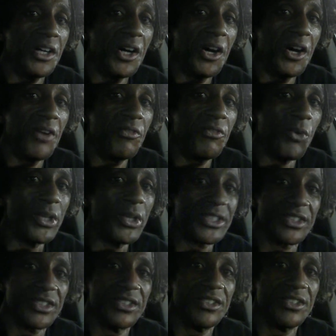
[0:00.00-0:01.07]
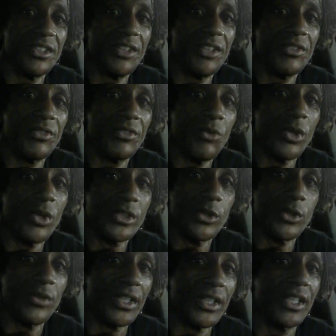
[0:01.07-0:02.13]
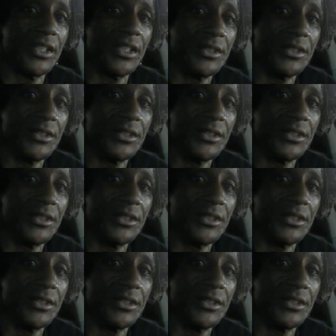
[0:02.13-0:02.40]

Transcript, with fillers: of voice of the voiceover game.